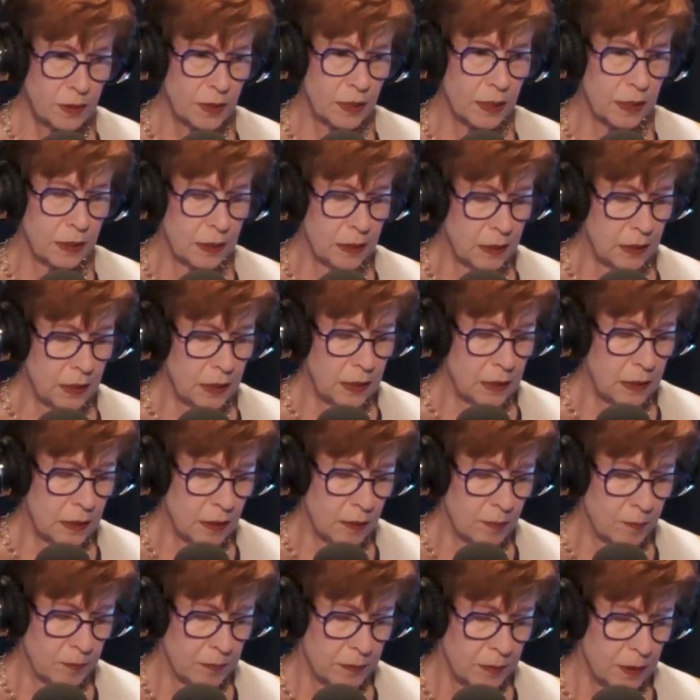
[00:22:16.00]
in the
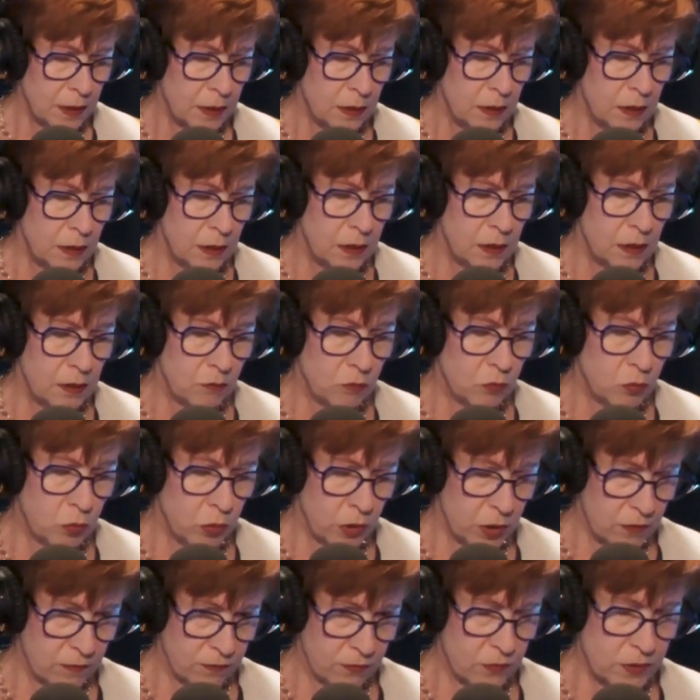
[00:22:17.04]
um, in
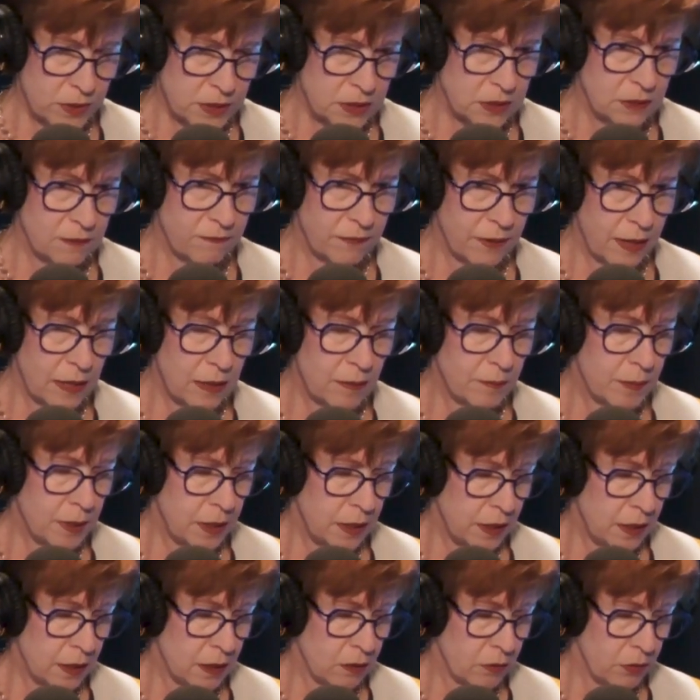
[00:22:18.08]
workforce development
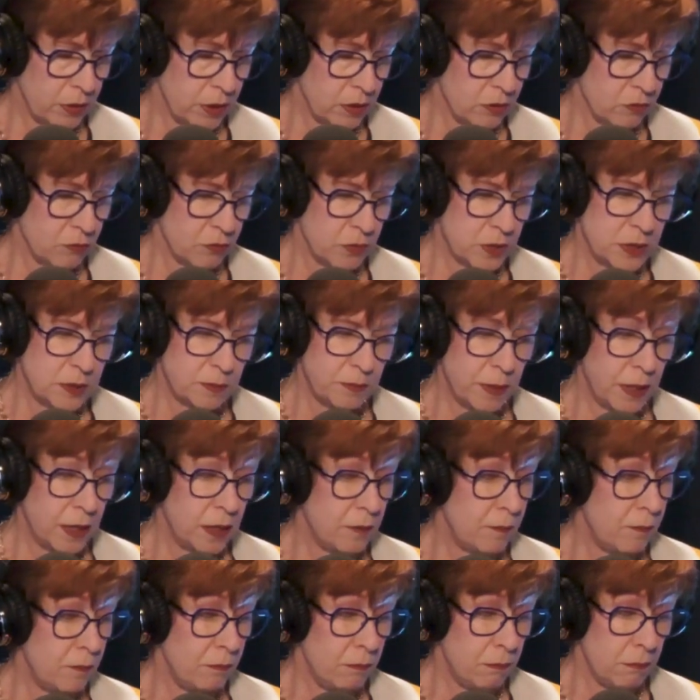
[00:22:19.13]
area, we
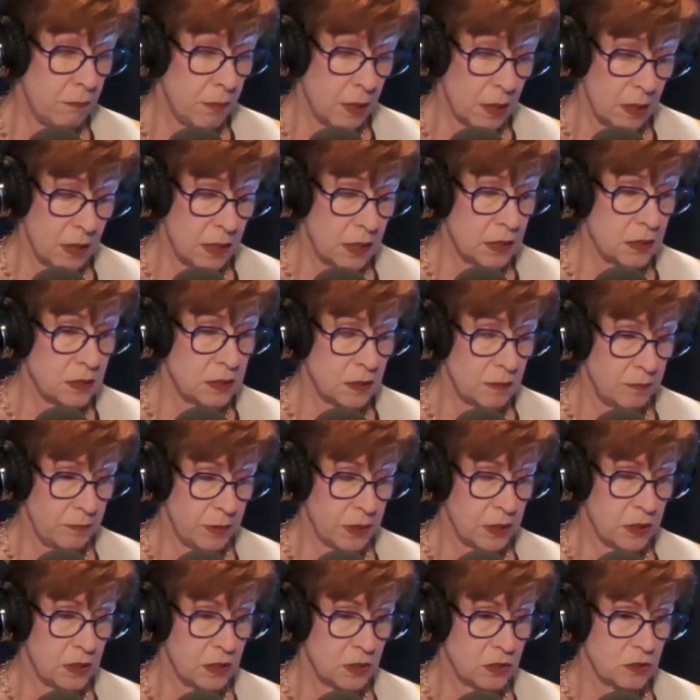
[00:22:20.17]
spend millions and
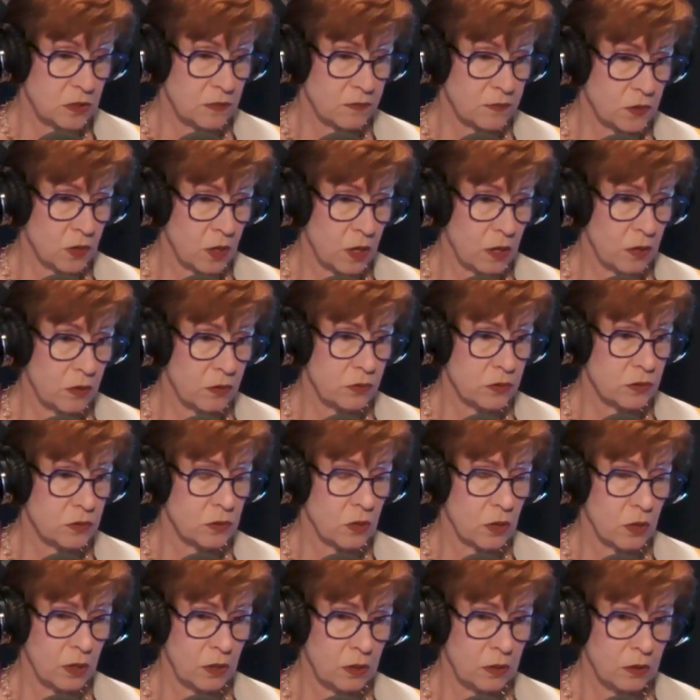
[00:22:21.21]
millions of dollars
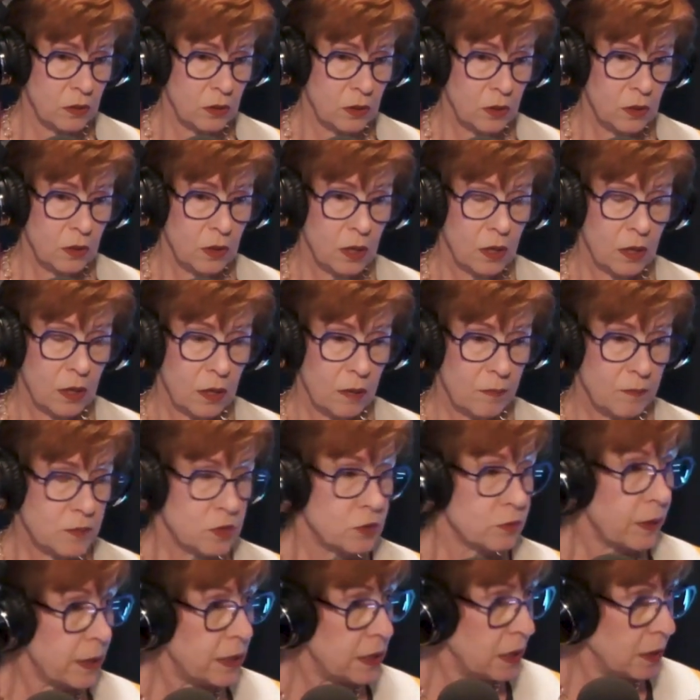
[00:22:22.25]
on um,
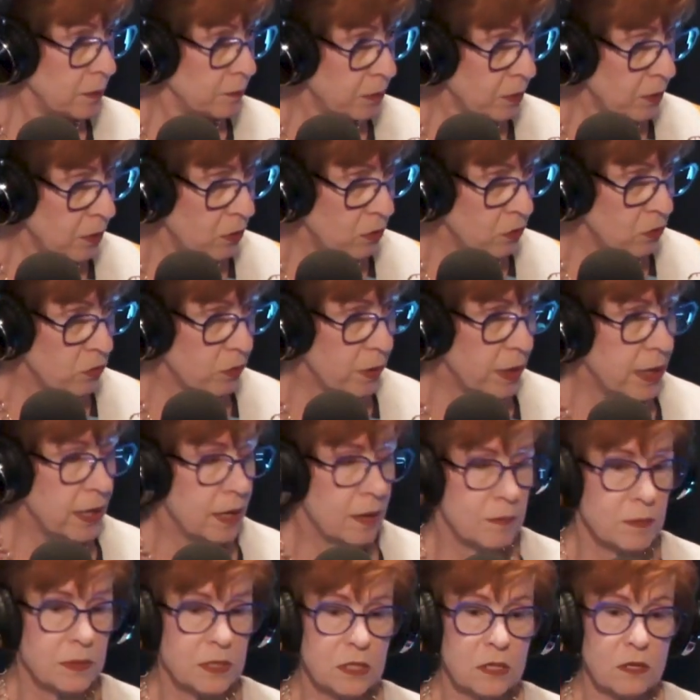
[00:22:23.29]
training
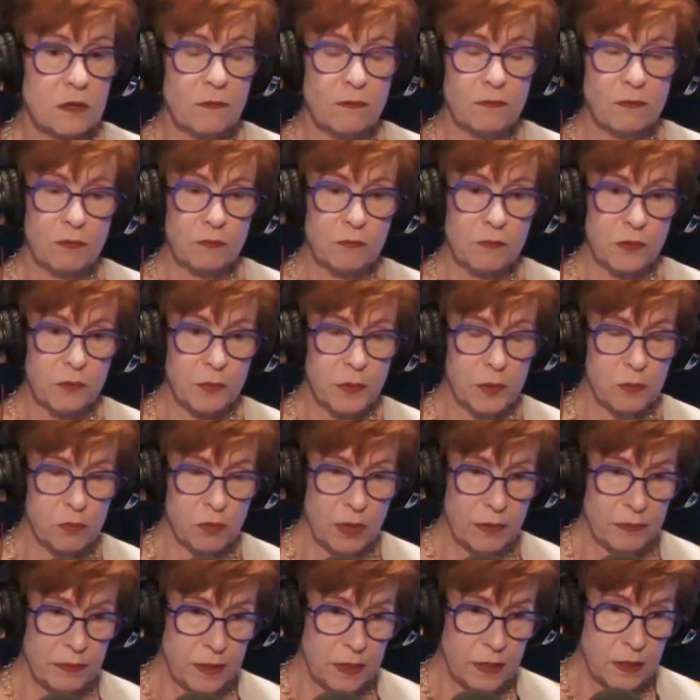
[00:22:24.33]
programs. You know, we
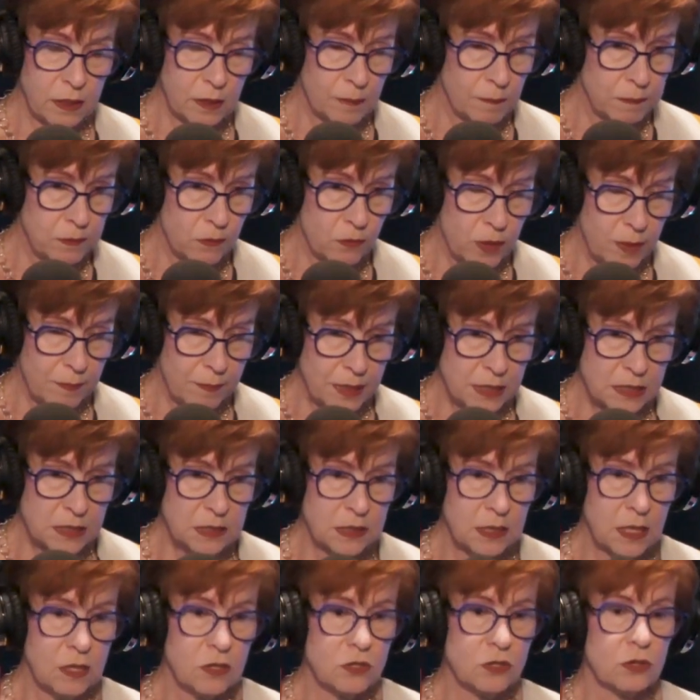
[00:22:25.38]
run the unemployment
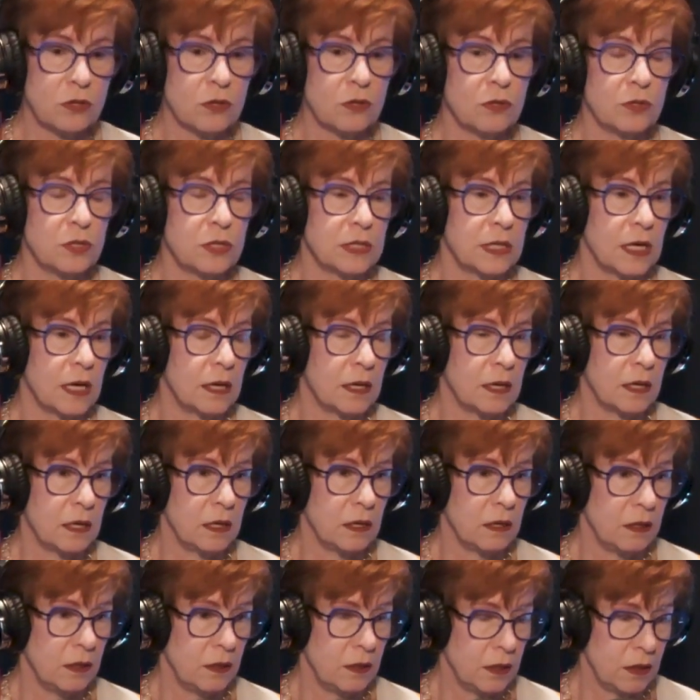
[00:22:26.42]
centers.
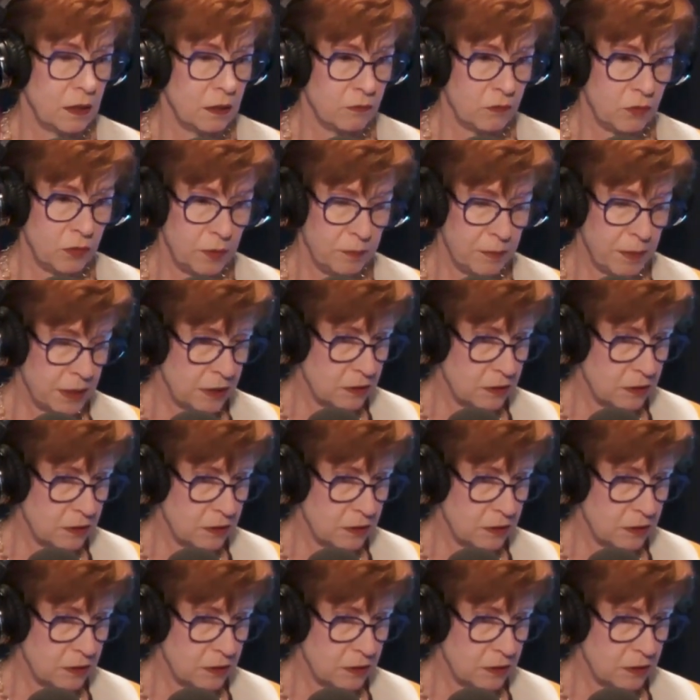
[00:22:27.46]
Uh, we make